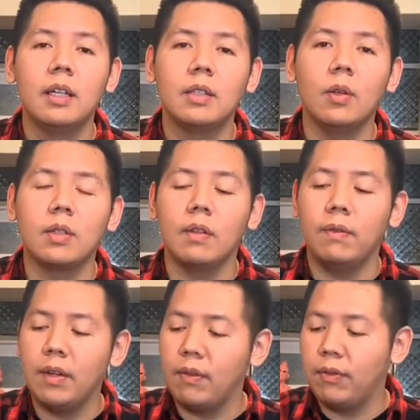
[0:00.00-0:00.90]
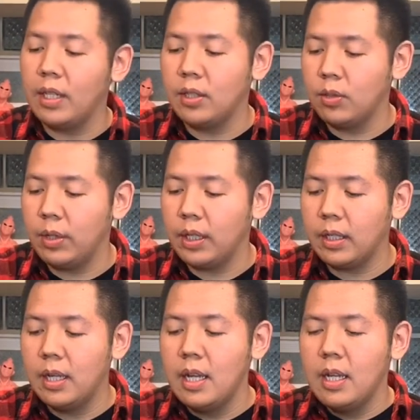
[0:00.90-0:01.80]
So it's a very refreshing drink.
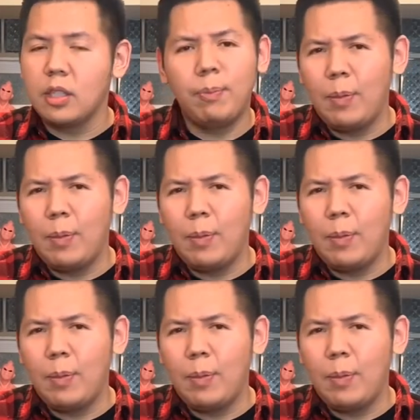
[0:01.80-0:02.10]
Some